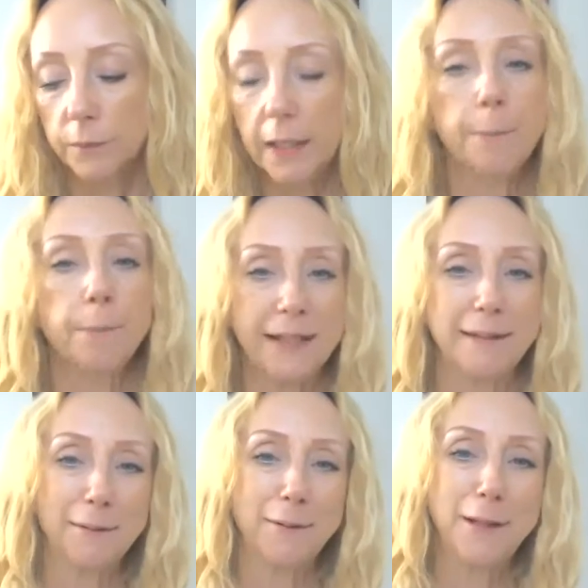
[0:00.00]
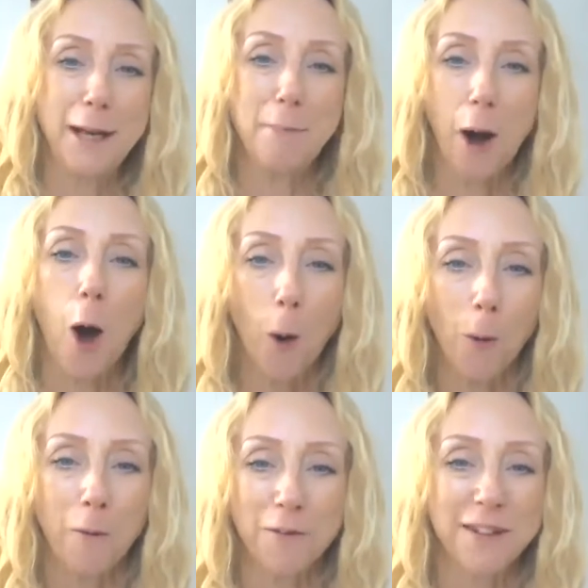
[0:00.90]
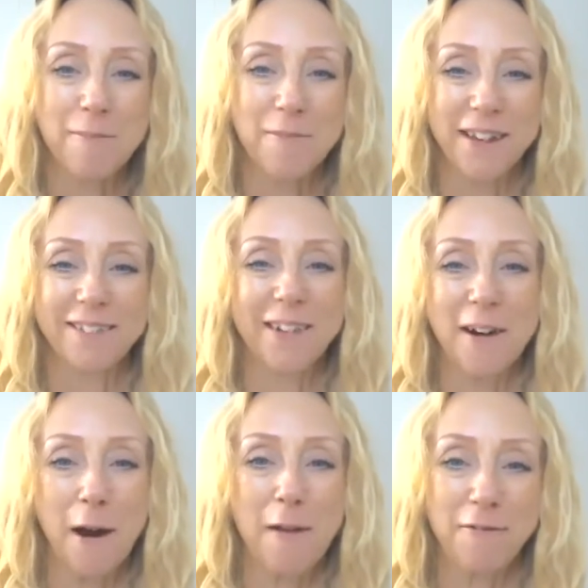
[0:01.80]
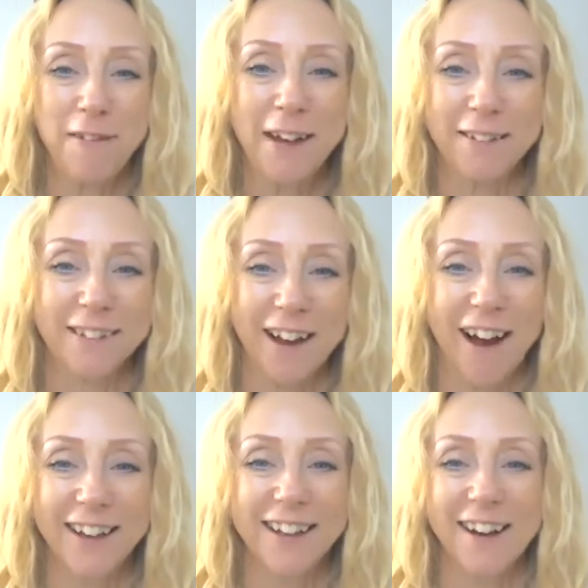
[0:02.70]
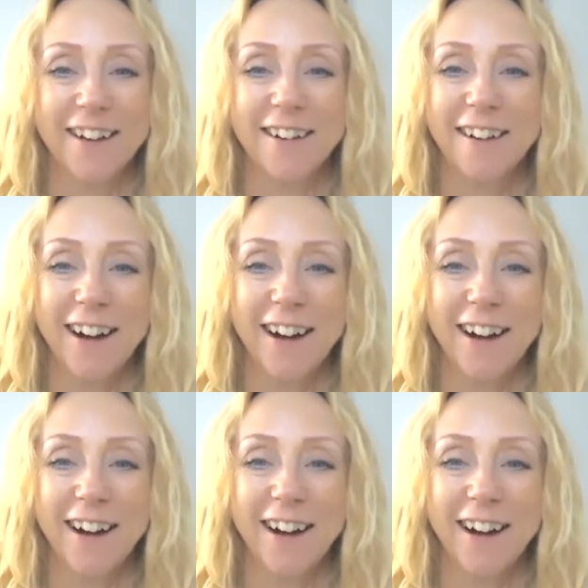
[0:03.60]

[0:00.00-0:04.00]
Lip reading: deep hole of something where I feel like, you know,